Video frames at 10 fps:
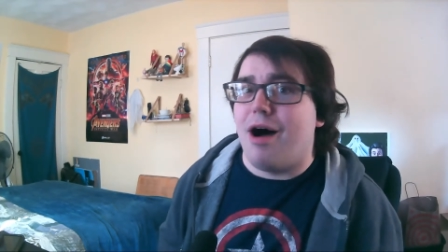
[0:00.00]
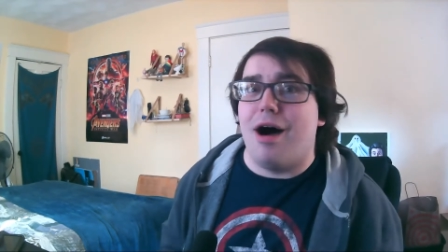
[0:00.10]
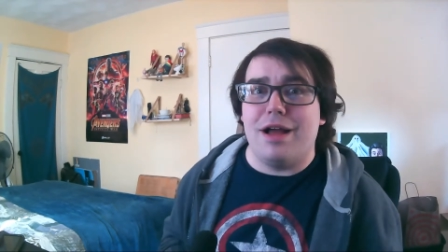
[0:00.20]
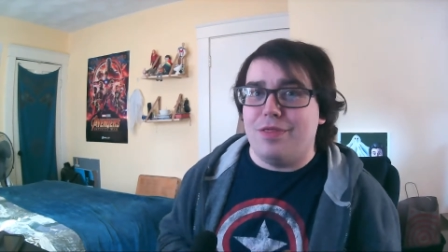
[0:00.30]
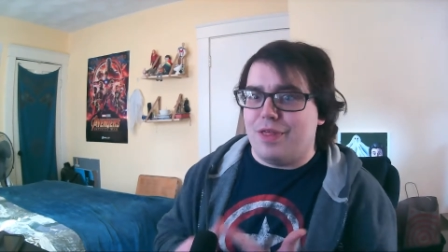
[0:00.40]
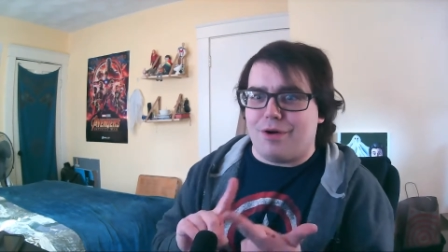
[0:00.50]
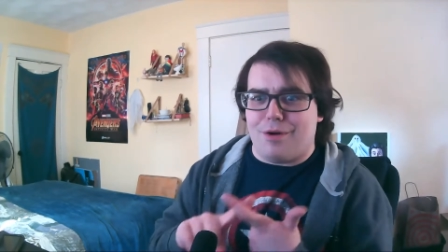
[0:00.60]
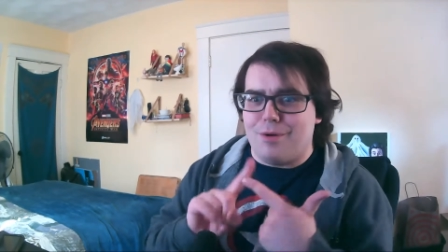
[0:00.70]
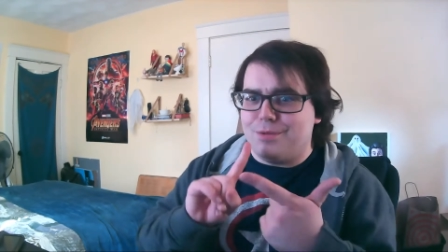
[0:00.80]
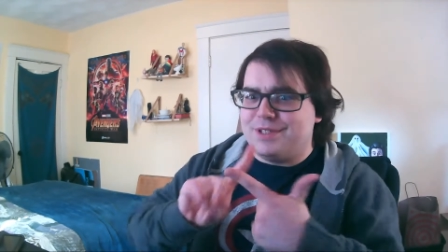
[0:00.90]
on
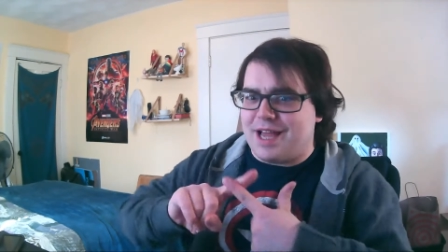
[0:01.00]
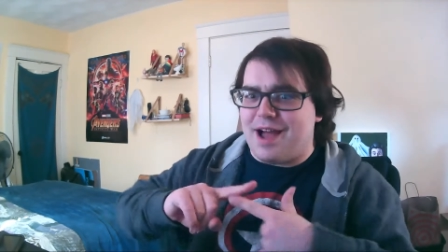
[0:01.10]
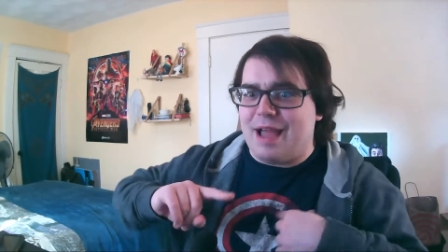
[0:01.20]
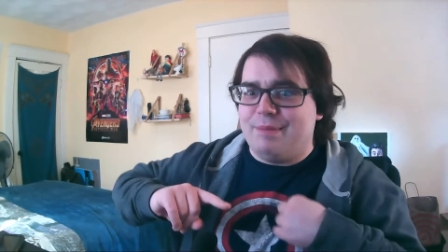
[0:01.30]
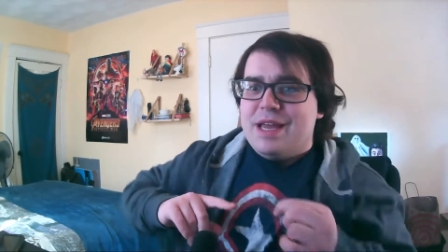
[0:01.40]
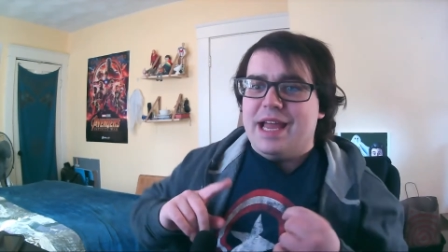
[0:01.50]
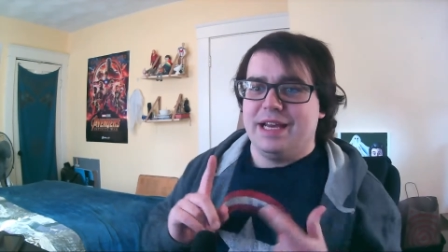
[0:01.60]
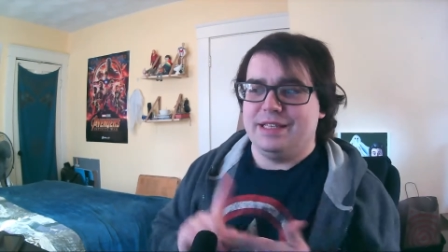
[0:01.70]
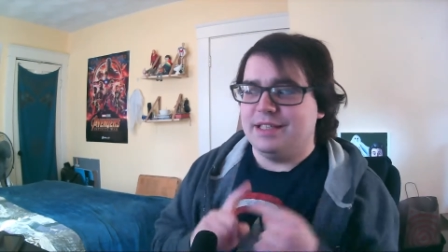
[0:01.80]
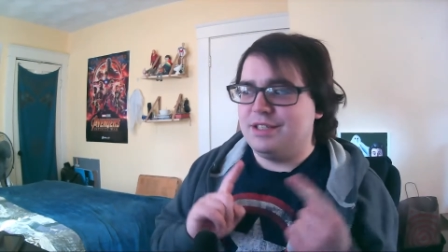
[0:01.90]
their own time
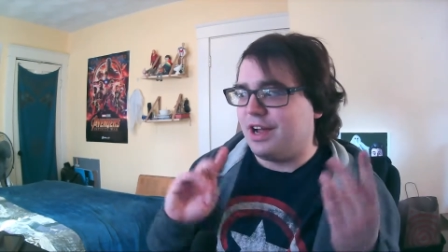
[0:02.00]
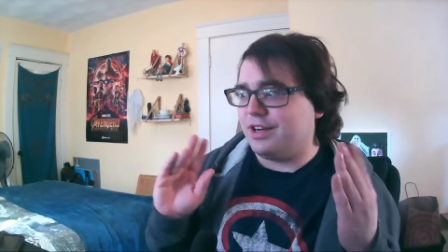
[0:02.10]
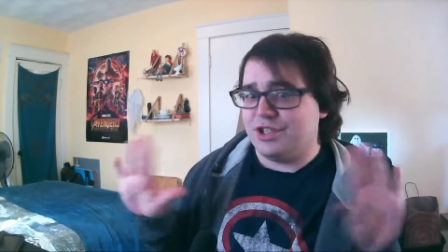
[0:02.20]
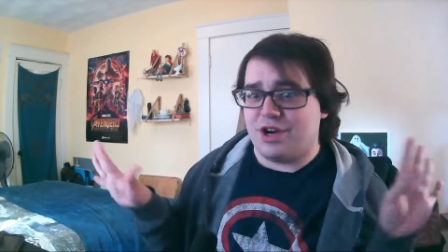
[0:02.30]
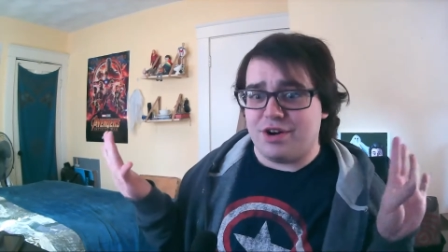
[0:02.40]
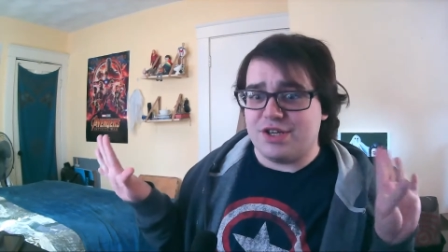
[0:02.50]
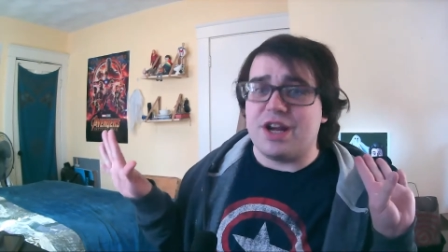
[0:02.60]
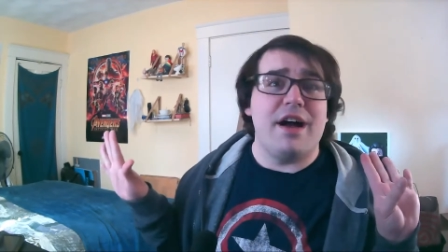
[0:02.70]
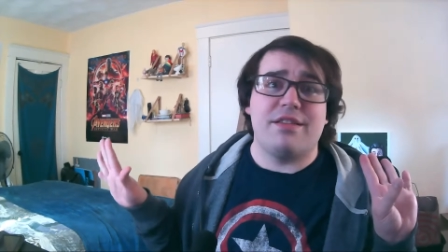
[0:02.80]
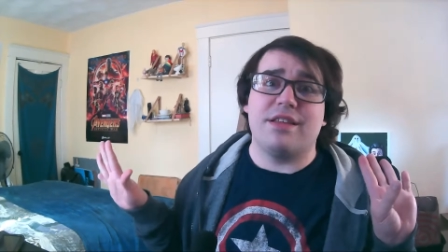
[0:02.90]
and did not charge
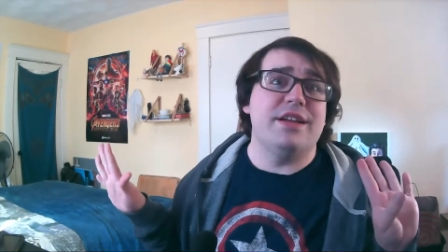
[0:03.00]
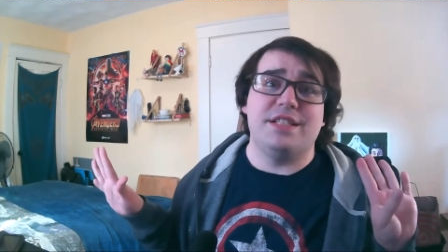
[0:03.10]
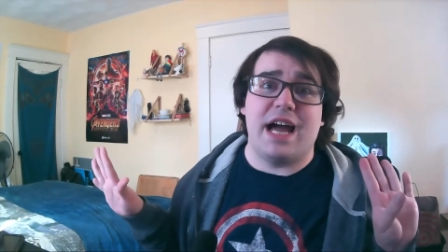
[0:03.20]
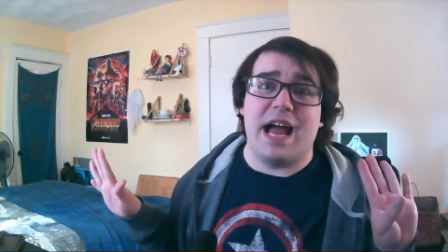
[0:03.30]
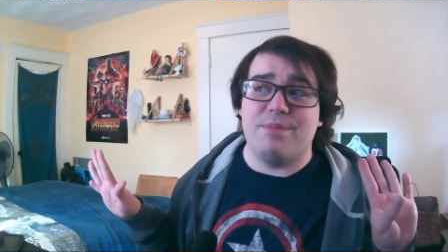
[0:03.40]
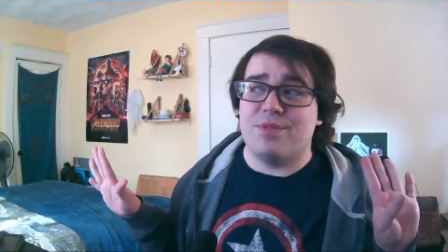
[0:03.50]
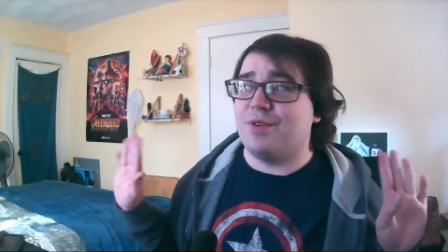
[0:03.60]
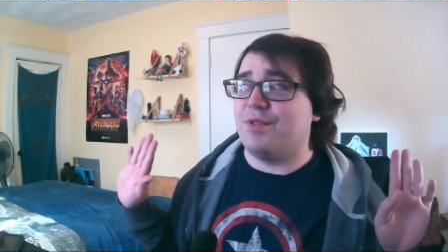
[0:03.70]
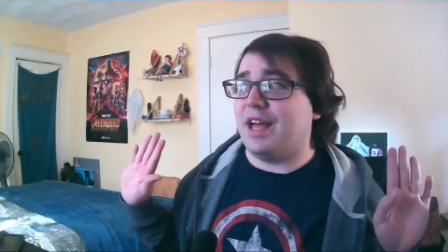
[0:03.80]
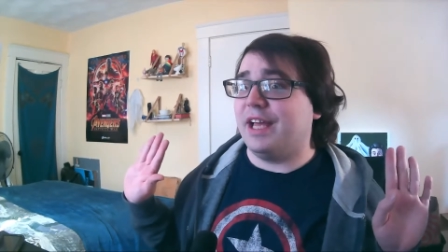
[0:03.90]
us a dime.
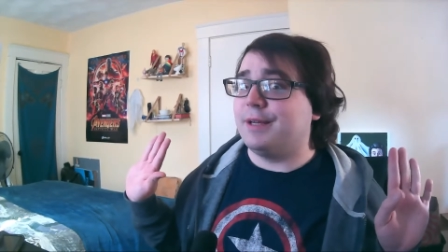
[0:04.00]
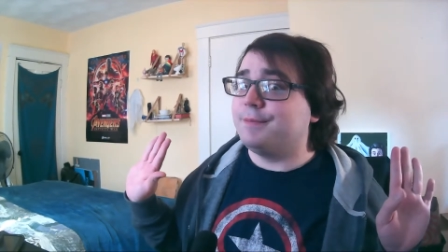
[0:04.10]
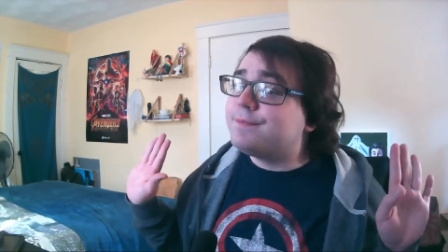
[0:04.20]
So like